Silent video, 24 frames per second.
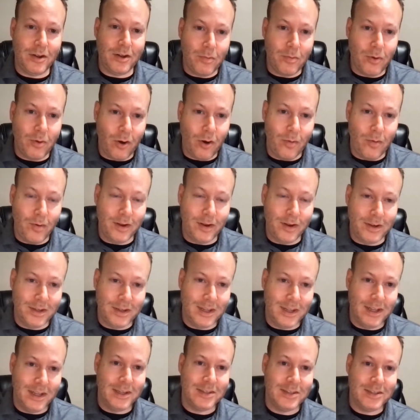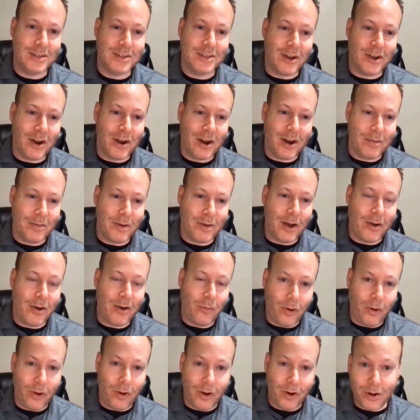a moment to talk about
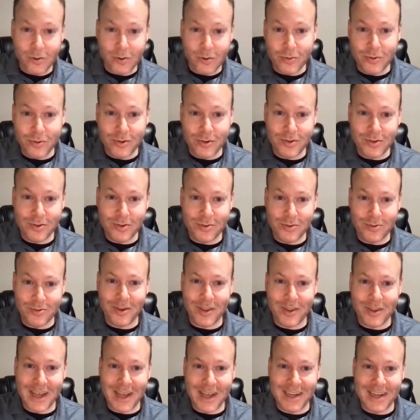what a cool tour that